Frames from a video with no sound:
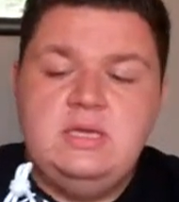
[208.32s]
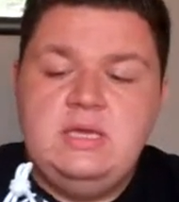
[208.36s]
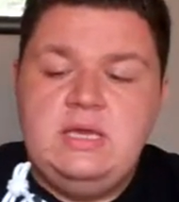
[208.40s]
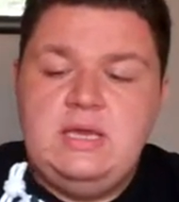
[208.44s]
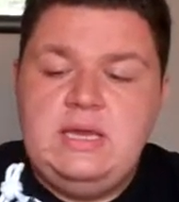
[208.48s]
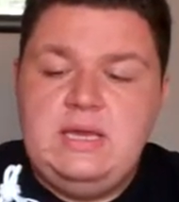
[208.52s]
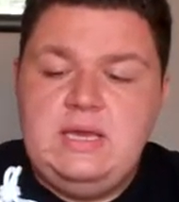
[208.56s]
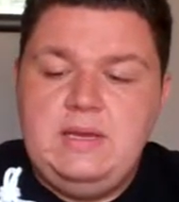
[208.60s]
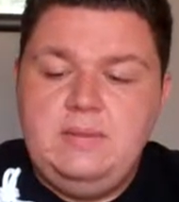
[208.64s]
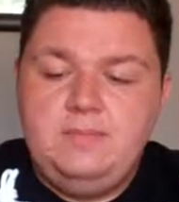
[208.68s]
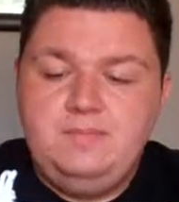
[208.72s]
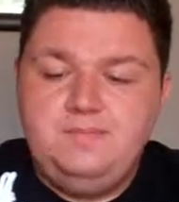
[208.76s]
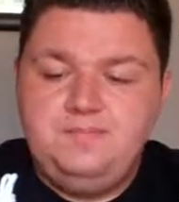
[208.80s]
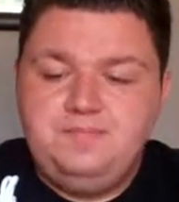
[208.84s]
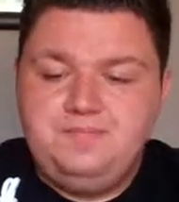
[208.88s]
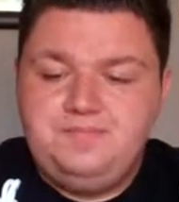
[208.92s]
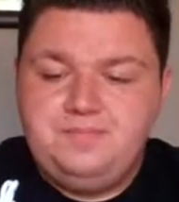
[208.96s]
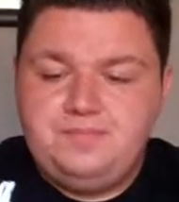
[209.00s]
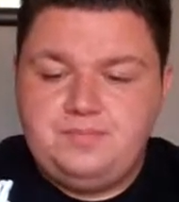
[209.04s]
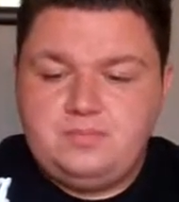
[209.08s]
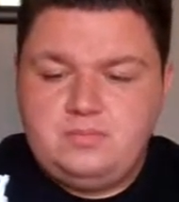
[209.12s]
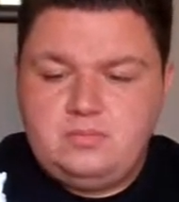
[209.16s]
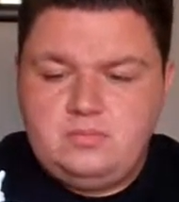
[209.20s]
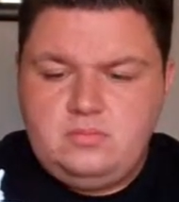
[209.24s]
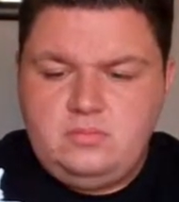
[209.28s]

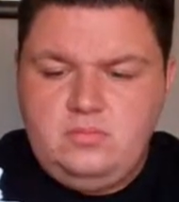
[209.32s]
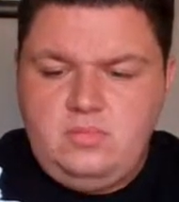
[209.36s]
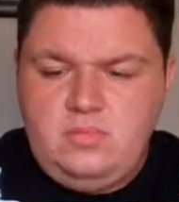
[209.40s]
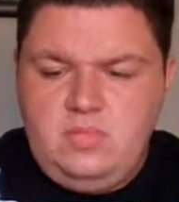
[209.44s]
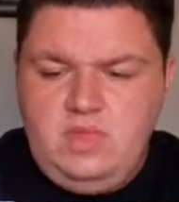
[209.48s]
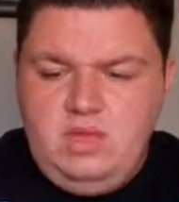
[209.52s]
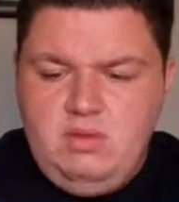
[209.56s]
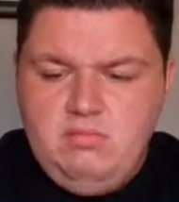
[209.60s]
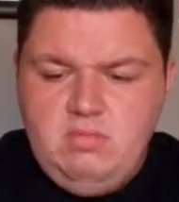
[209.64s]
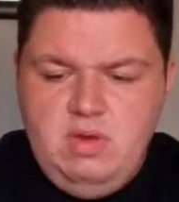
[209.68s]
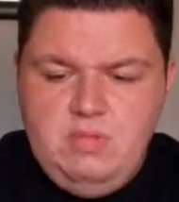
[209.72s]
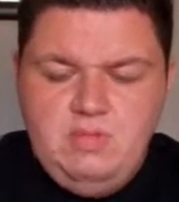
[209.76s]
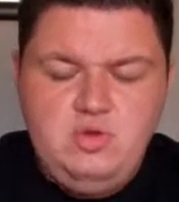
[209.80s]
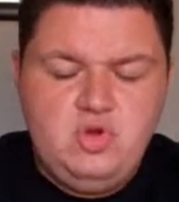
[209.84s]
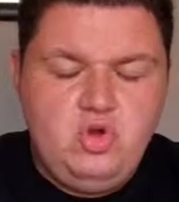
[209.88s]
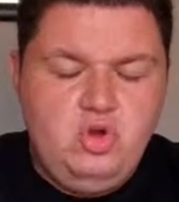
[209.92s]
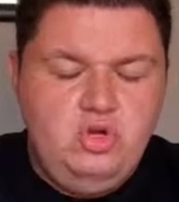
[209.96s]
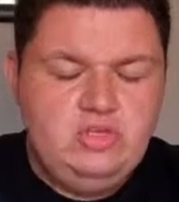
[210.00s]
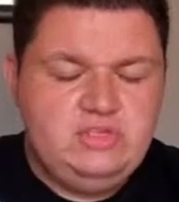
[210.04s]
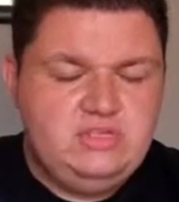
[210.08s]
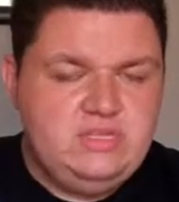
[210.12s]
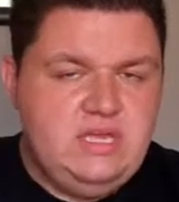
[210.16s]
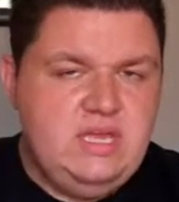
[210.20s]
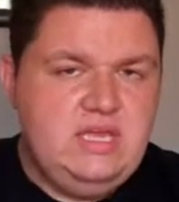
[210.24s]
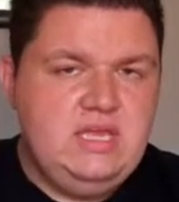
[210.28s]
but
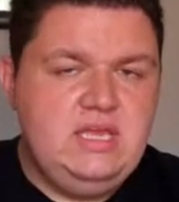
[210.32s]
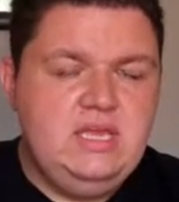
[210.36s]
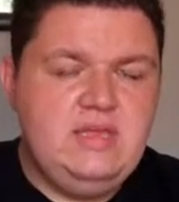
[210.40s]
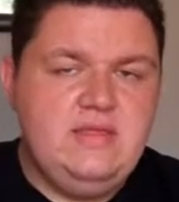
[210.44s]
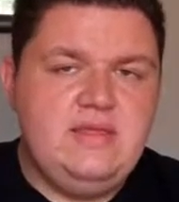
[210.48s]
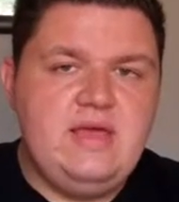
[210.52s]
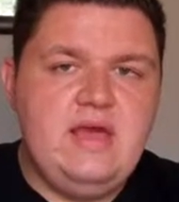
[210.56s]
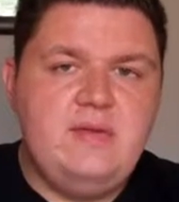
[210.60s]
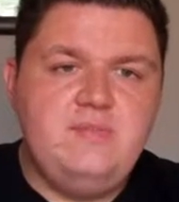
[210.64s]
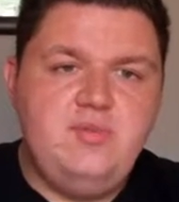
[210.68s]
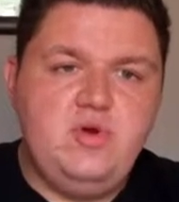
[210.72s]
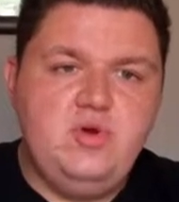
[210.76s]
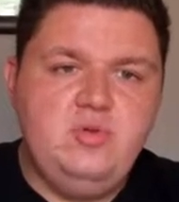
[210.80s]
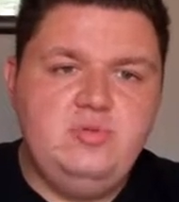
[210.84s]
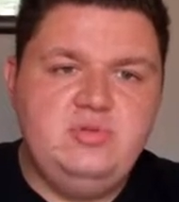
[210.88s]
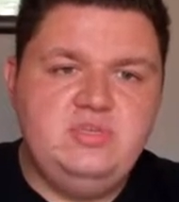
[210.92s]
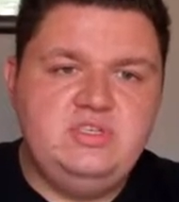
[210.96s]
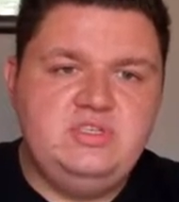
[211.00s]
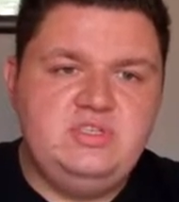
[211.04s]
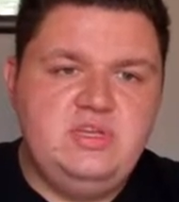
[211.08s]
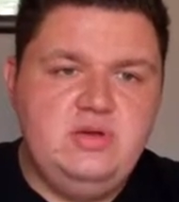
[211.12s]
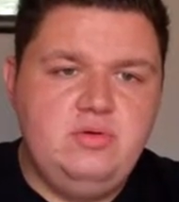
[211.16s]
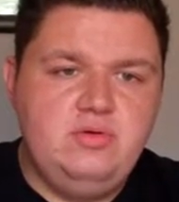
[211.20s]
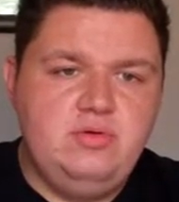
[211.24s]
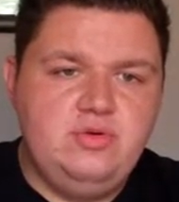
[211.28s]
because Nike at that point was
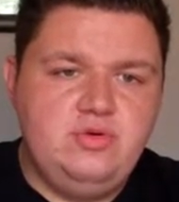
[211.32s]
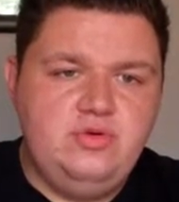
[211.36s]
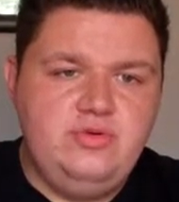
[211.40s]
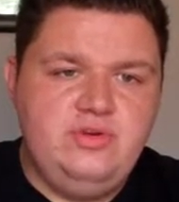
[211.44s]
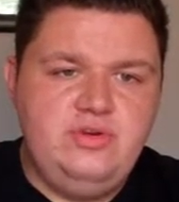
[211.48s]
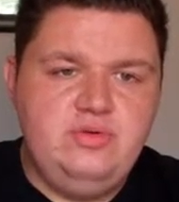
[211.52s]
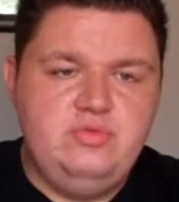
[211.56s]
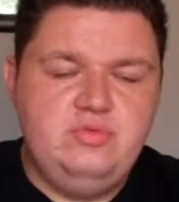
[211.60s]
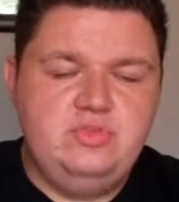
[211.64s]
still growing,